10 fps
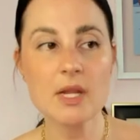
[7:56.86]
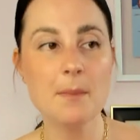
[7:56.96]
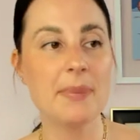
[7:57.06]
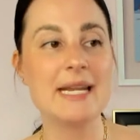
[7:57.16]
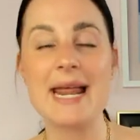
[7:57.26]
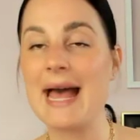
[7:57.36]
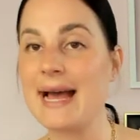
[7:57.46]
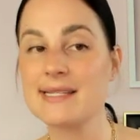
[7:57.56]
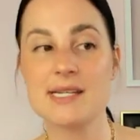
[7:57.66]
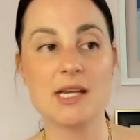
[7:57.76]
but it
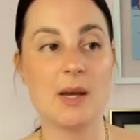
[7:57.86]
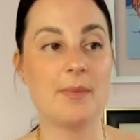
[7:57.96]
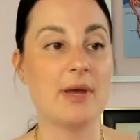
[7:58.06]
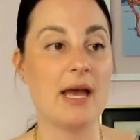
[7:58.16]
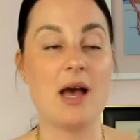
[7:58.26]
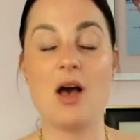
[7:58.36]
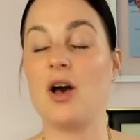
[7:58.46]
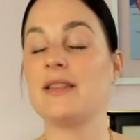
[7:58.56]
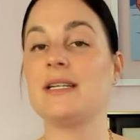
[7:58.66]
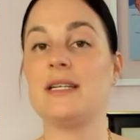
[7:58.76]
has to come
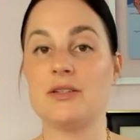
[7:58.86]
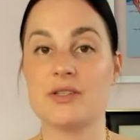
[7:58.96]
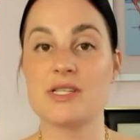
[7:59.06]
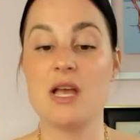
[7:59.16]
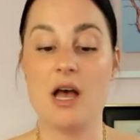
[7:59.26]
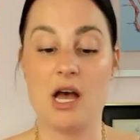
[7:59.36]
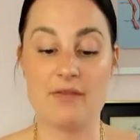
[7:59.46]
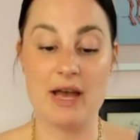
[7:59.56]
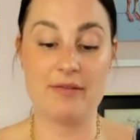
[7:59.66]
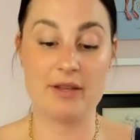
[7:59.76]
on the heels of
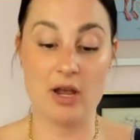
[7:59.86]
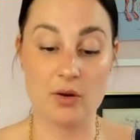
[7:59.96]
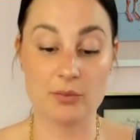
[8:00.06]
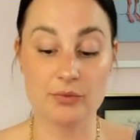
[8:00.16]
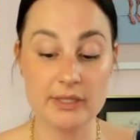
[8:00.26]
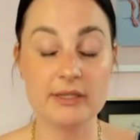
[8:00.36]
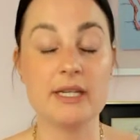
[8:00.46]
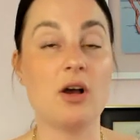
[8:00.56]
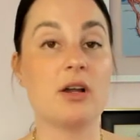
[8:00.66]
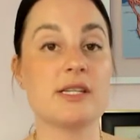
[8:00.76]
having a really
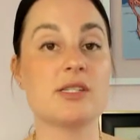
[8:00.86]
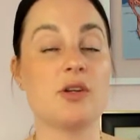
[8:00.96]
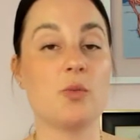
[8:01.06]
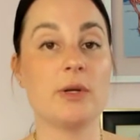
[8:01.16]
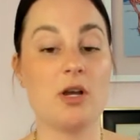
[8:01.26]
honest and open